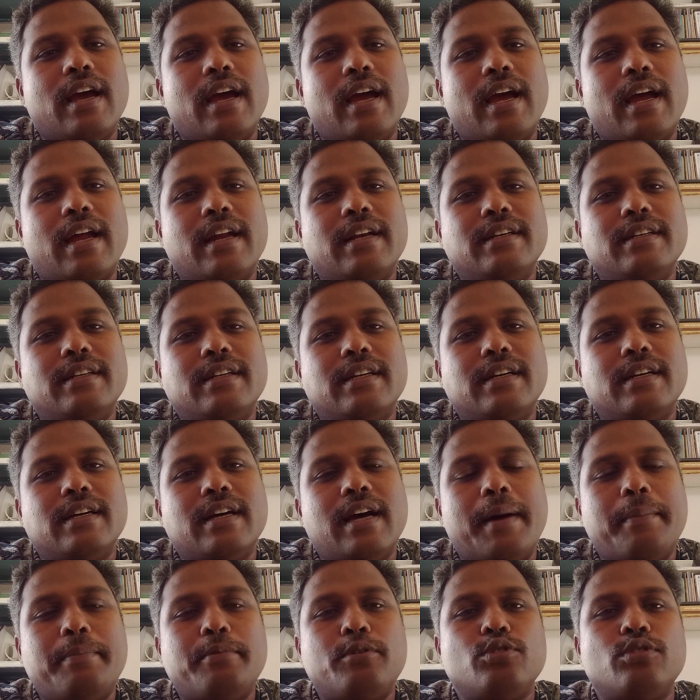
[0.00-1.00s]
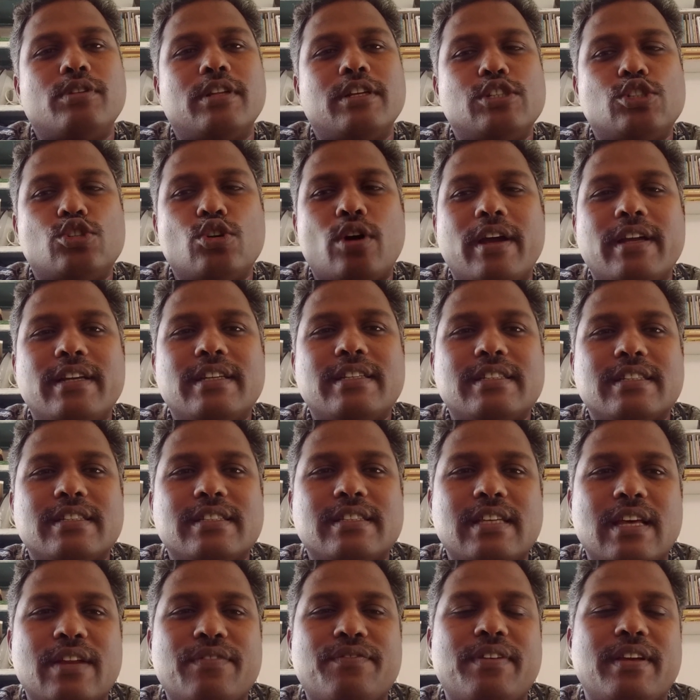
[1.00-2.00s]
and up to the joint
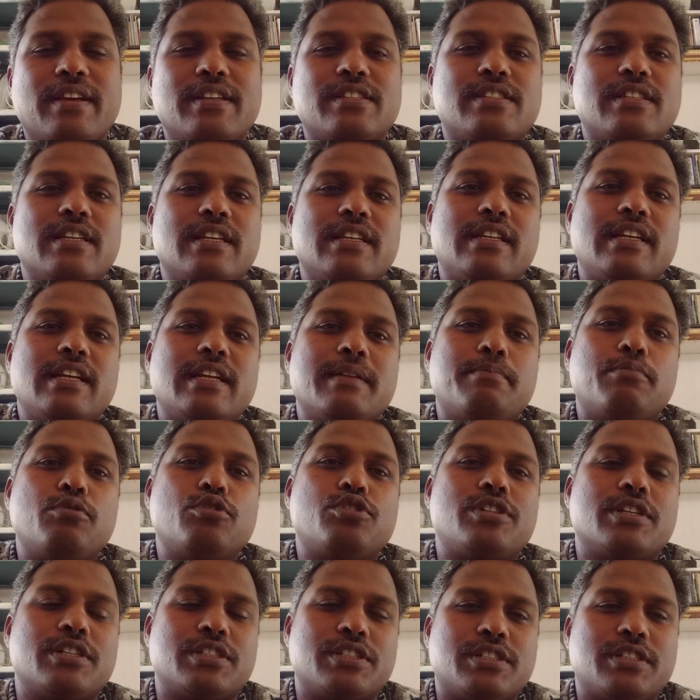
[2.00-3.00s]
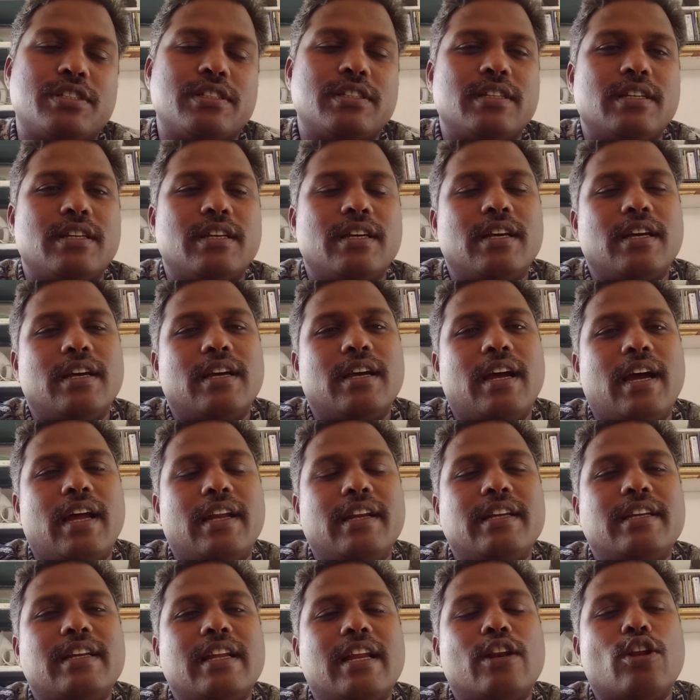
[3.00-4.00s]
surface it, it pushes
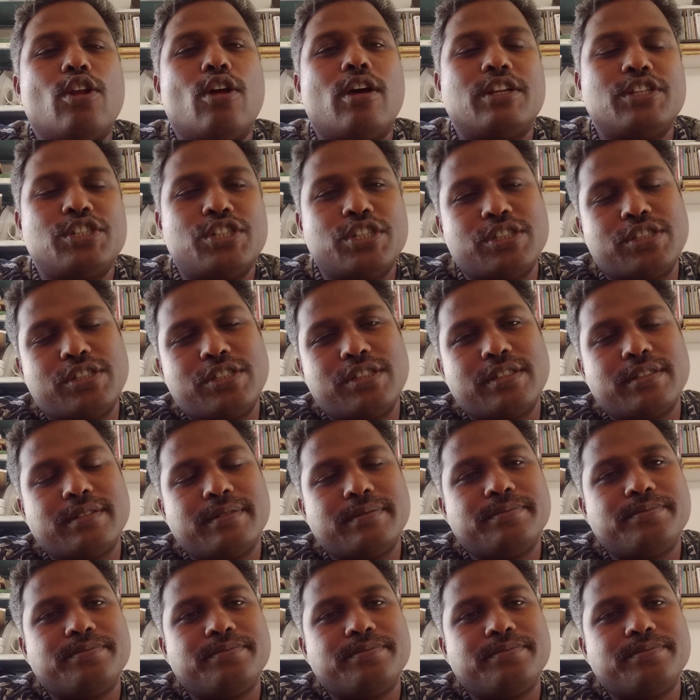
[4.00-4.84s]
and it enlarges